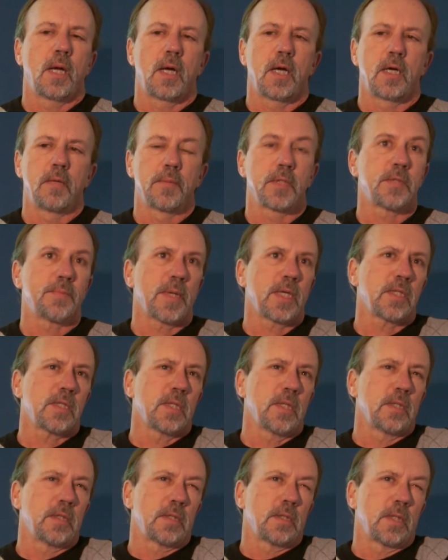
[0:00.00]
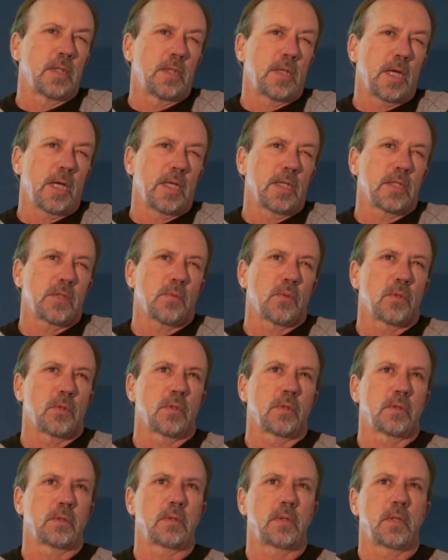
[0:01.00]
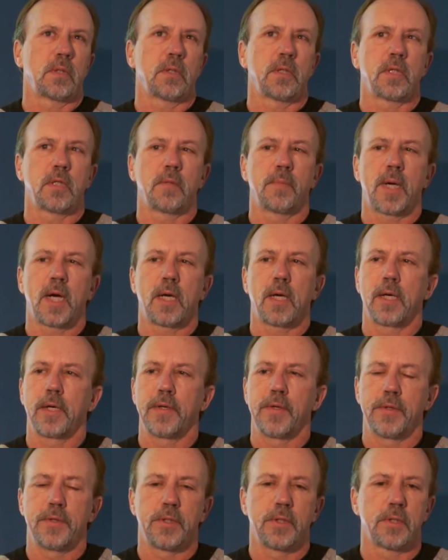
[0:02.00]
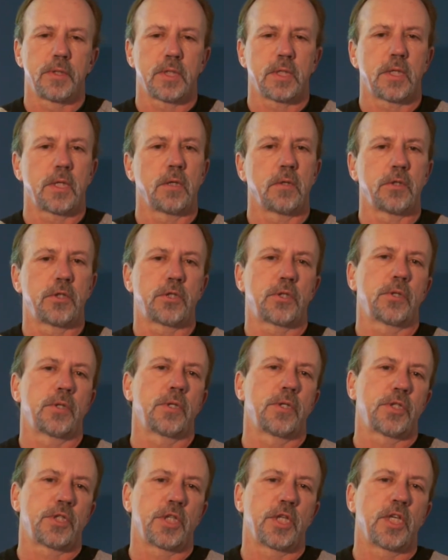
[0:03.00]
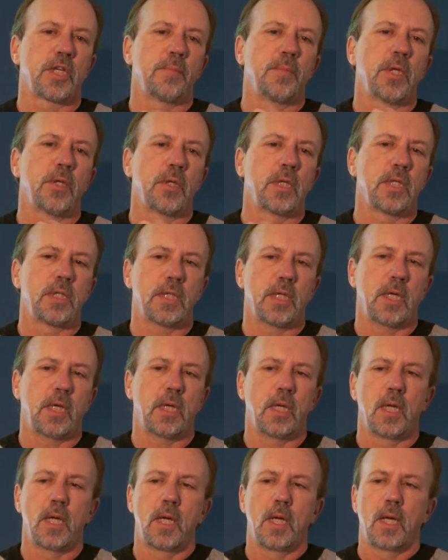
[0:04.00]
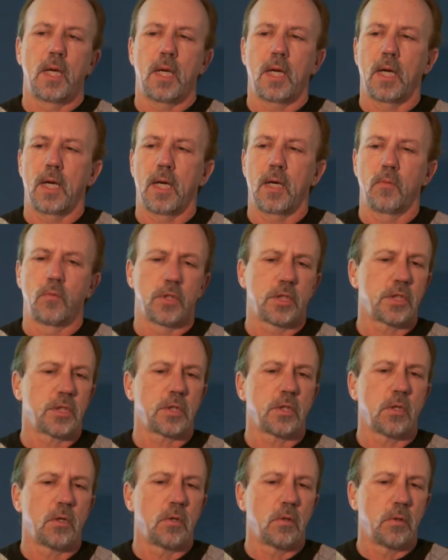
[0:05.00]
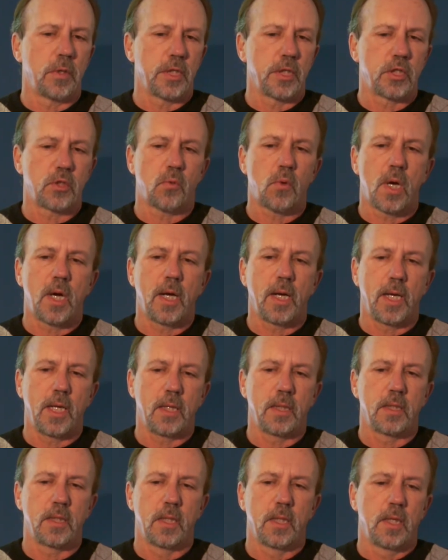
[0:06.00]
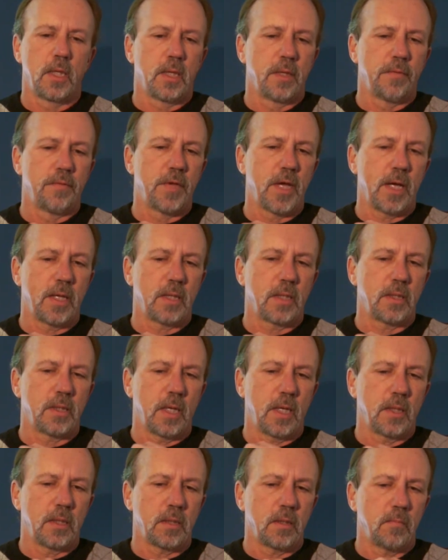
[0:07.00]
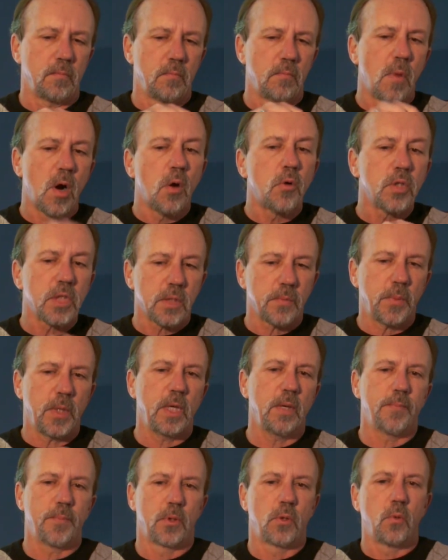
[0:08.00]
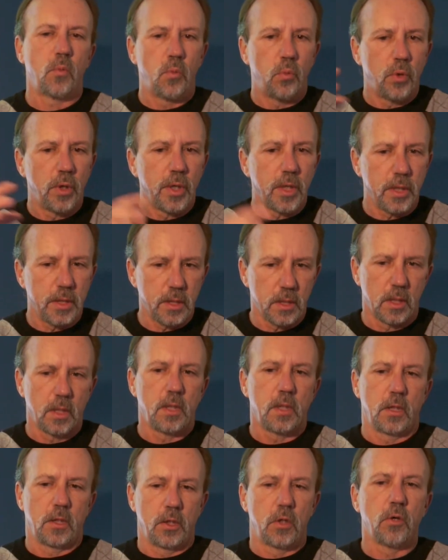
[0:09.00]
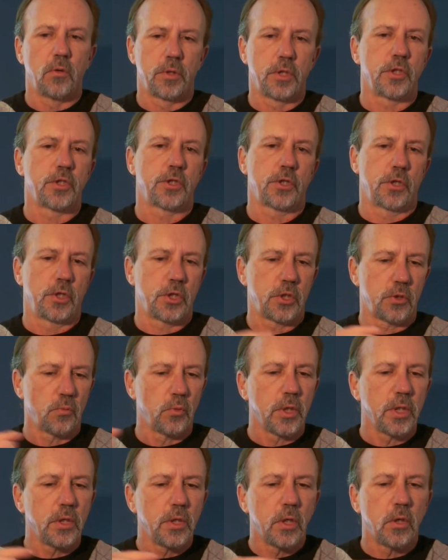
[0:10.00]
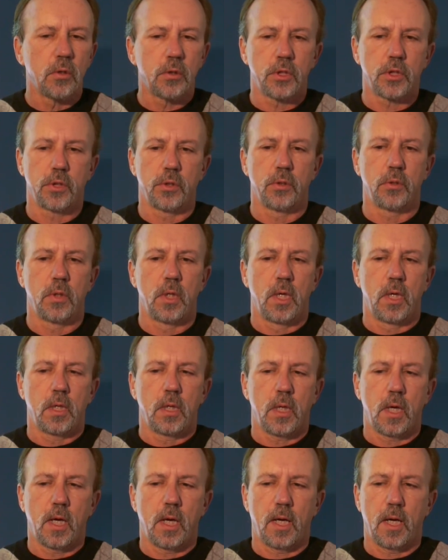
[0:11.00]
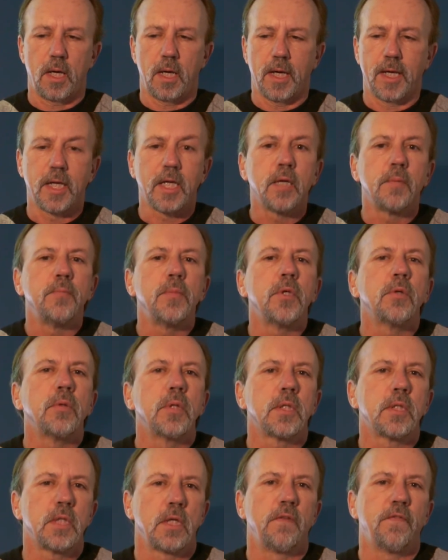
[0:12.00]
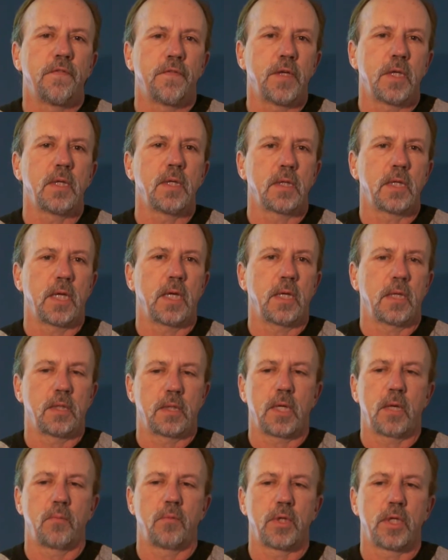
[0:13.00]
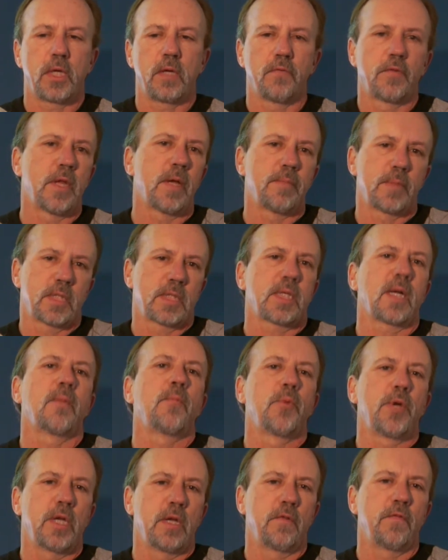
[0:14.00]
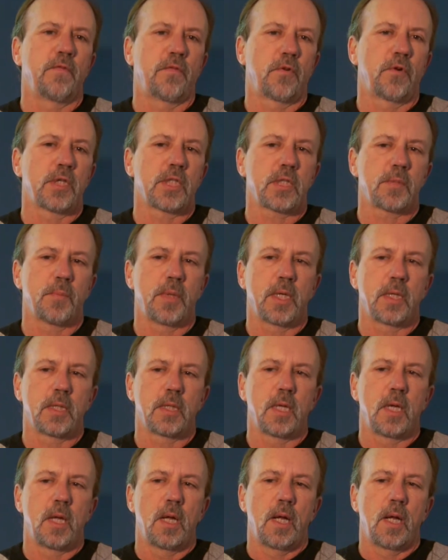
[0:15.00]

Especially in today's world, you know, you go back 100 years ago, church and community were so entwined that most people would go to church, would go to a community feeling that would give them some reinforcement